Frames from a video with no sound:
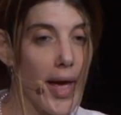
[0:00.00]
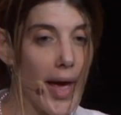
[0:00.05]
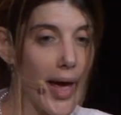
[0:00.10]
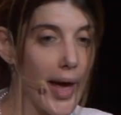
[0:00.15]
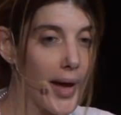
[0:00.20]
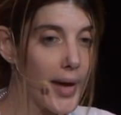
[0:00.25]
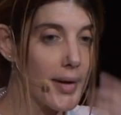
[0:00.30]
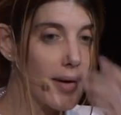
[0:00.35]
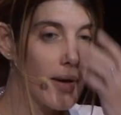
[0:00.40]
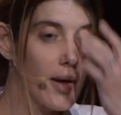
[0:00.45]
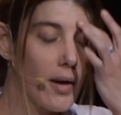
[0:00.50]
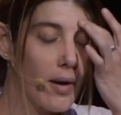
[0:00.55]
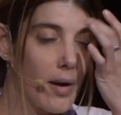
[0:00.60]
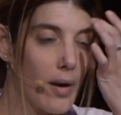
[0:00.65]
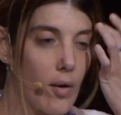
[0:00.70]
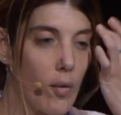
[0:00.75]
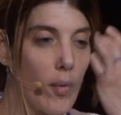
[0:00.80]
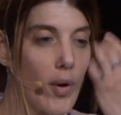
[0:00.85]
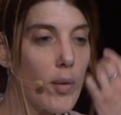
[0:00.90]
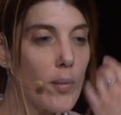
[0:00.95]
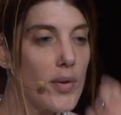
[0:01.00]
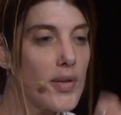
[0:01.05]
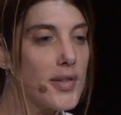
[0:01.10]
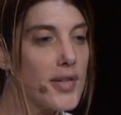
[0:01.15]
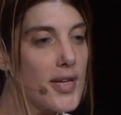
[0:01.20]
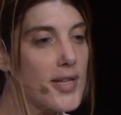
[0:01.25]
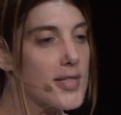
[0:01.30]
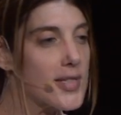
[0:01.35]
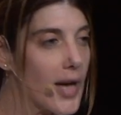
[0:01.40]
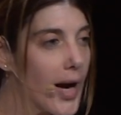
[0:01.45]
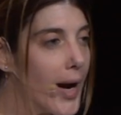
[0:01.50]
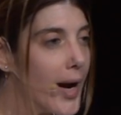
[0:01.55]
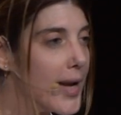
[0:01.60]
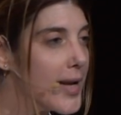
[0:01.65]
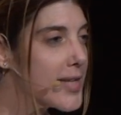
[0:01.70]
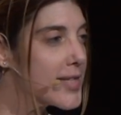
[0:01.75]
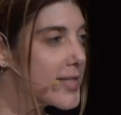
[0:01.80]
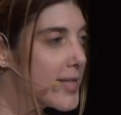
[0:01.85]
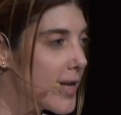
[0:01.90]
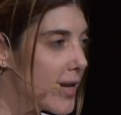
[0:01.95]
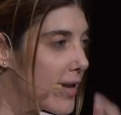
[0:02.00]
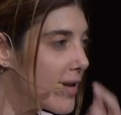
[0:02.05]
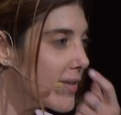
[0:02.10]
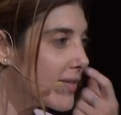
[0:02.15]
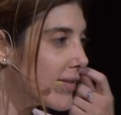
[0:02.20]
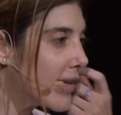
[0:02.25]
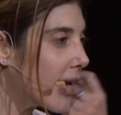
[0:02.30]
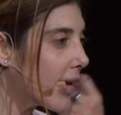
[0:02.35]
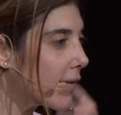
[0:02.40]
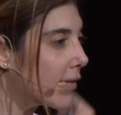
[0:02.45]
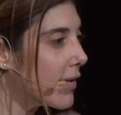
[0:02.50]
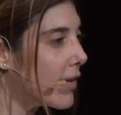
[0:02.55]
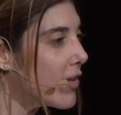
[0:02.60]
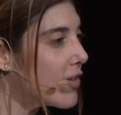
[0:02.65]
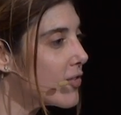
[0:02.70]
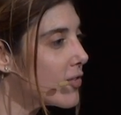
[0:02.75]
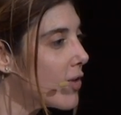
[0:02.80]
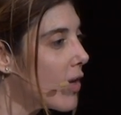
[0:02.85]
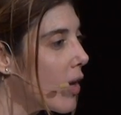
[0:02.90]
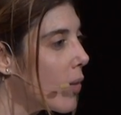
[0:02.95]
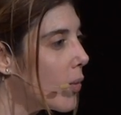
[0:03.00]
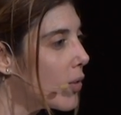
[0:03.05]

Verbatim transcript: and when we design cities like this,